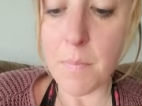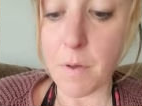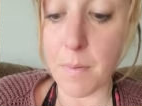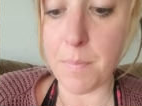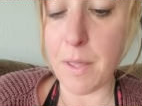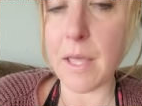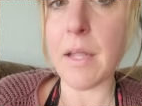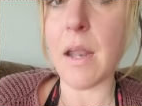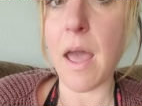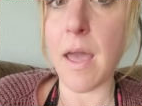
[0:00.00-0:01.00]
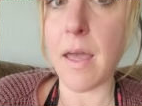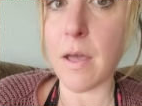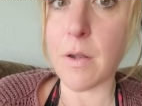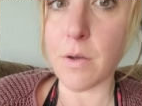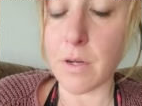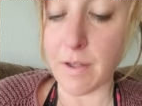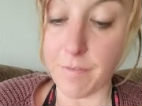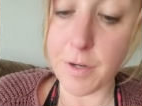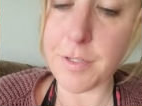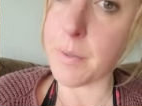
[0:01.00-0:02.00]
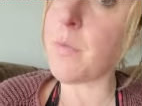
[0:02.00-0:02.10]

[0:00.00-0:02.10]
But being a neurodivergent